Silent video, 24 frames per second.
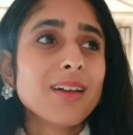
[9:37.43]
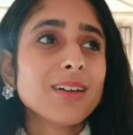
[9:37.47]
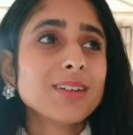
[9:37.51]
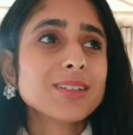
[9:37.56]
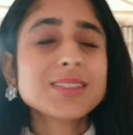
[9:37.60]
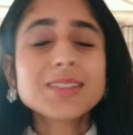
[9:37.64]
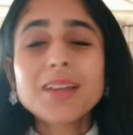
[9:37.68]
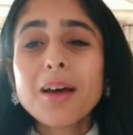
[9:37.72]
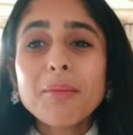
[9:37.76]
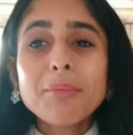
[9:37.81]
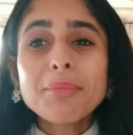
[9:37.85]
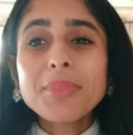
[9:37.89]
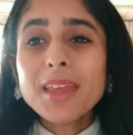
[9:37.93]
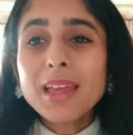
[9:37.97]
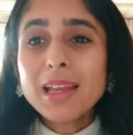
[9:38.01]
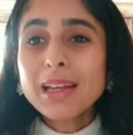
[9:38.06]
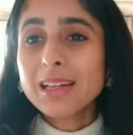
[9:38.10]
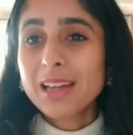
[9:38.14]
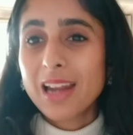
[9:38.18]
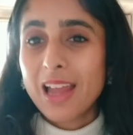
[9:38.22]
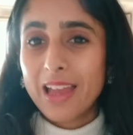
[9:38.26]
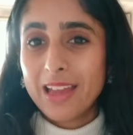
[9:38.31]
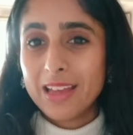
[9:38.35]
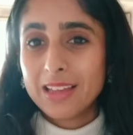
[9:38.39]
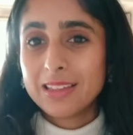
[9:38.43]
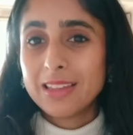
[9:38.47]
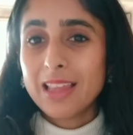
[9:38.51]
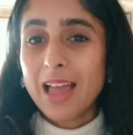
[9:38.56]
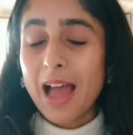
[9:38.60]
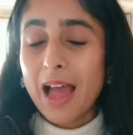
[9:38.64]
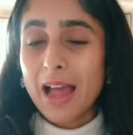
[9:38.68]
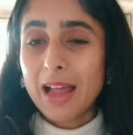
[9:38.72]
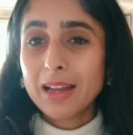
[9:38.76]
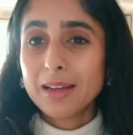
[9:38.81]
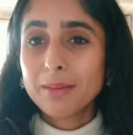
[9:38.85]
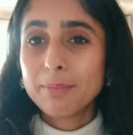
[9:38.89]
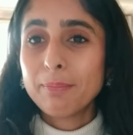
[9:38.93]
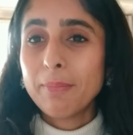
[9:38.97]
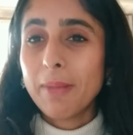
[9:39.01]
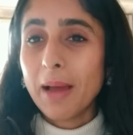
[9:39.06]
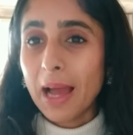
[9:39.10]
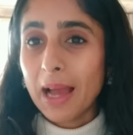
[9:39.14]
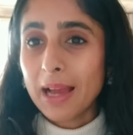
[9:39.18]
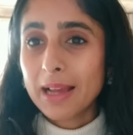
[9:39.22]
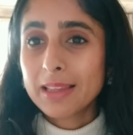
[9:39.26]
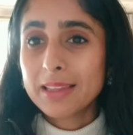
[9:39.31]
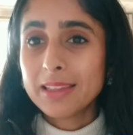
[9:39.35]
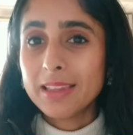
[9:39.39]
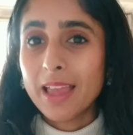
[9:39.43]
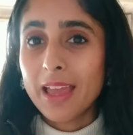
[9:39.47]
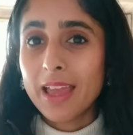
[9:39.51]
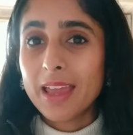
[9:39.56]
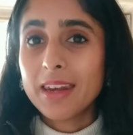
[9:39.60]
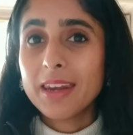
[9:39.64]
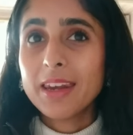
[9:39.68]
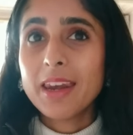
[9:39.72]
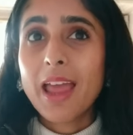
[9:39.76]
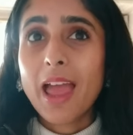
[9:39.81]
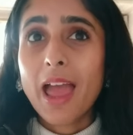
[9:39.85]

something like that back then,